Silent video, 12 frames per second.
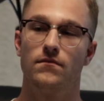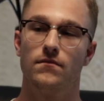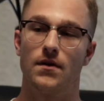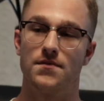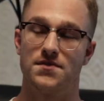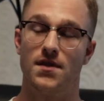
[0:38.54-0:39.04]

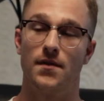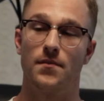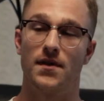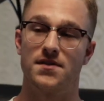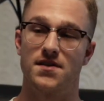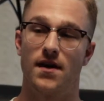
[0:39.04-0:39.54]
When I was done
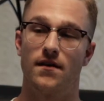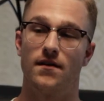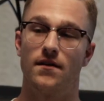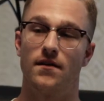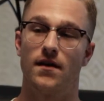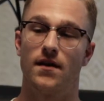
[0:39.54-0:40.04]
playing
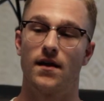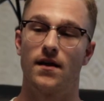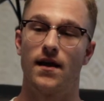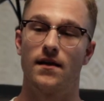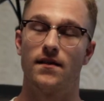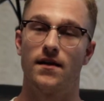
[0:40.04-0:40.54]
soccer, I kind of
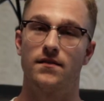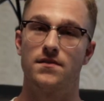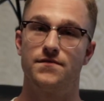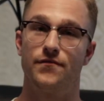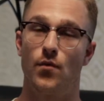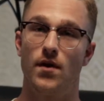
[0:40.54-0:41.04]
had like
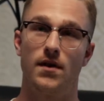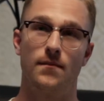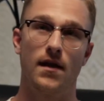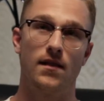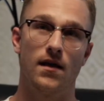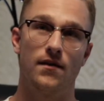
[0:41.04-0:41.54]
this void in
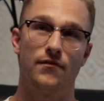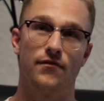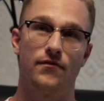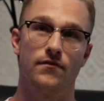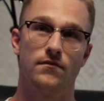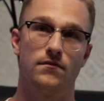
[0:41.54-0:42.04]
my
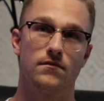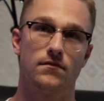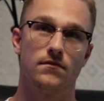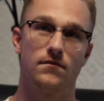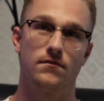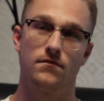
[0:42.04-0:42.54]
life,
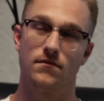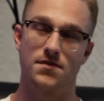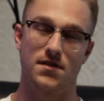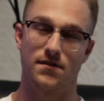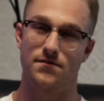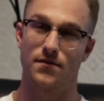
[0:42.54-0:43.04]
which
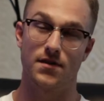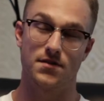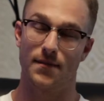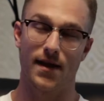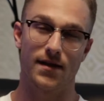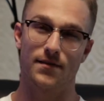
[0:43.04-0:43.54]
sounds really
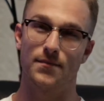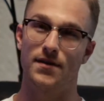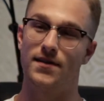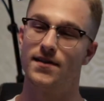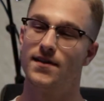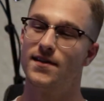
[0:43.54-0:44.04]
dramatic, but